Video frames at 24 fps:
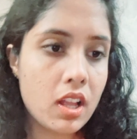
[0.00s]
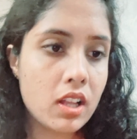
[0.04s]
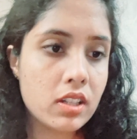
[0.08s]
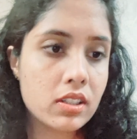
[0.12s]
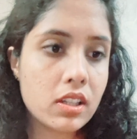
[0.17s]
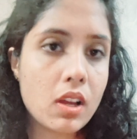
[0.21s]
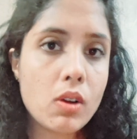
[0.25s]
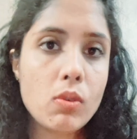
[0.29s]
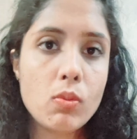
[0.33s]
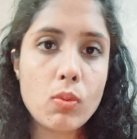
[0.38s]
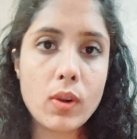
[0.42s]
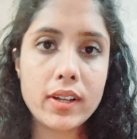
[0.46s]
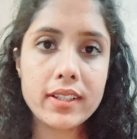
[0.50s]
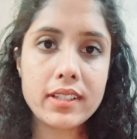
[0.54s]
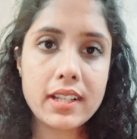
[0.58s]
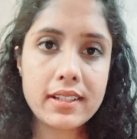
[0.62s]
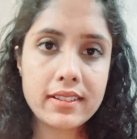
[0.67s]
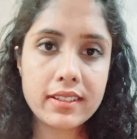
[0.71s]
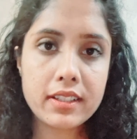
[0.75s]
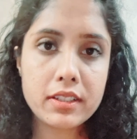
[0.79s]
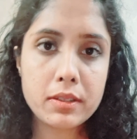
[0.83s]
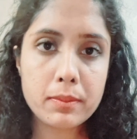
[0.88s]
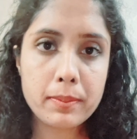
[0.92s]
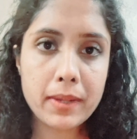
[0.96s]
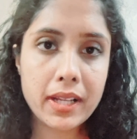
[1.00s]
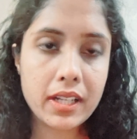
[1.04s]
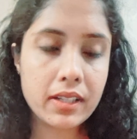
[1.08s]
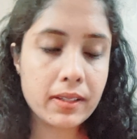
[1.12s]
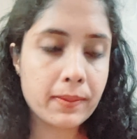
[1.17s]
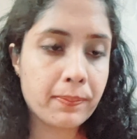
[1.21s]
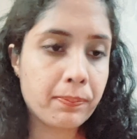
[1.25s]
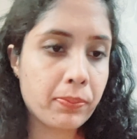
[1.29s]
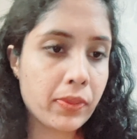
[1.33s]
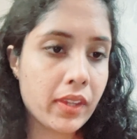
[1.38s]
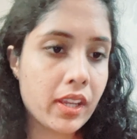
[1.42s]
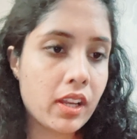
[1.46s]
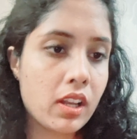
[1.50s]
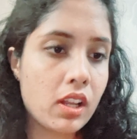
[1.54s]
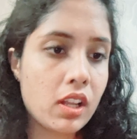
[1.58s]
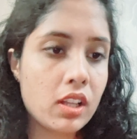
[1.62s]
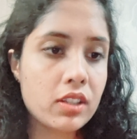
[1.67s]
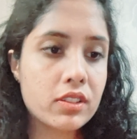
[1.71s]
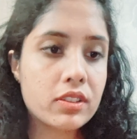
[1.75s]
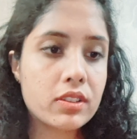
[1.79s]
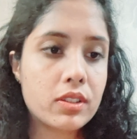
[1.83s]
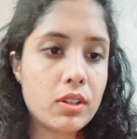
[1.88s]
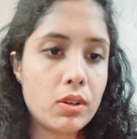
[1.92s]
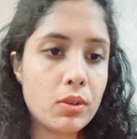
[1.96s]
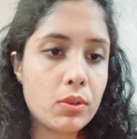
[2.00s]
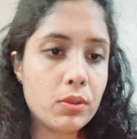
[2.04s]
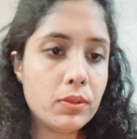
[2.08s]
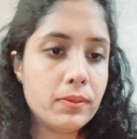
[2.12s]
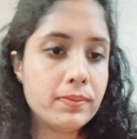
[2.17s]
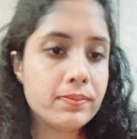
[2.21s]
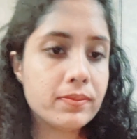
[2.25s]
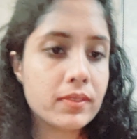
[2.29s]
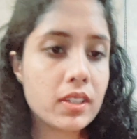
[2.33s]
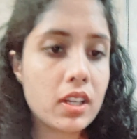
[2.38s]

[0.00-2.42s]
Now, what does it mean? So,